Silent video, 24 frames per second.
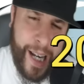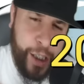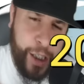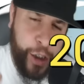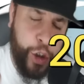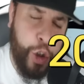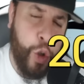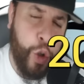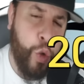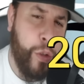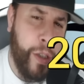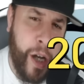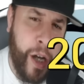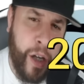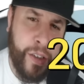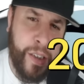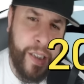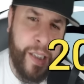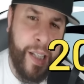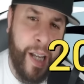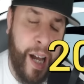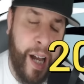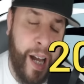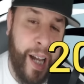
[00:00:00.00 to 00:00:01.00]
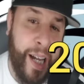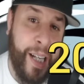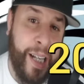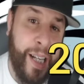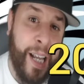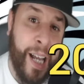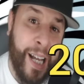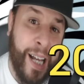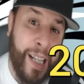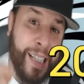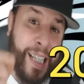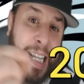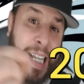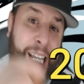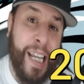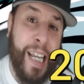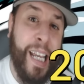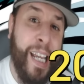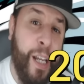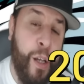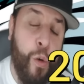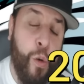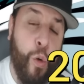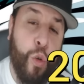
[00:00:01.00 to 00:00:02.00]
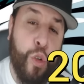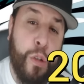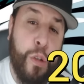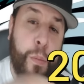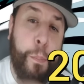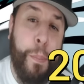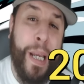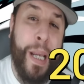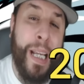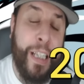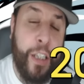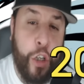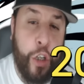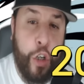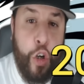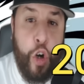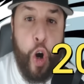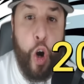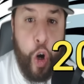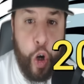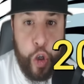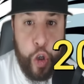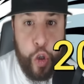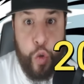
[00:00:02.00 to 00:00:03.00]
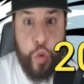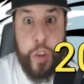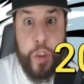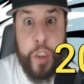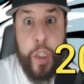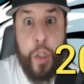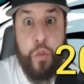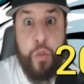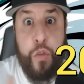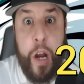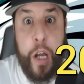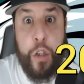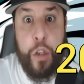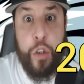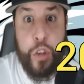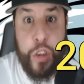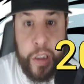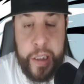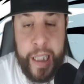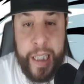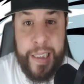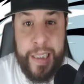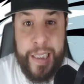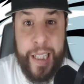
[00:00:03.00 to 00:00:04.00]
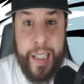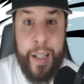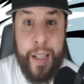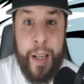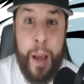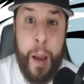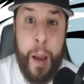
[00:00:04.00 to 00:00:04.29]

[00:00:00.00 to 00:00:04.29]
in 2009, the Eagles beat the Cardinals in the regular season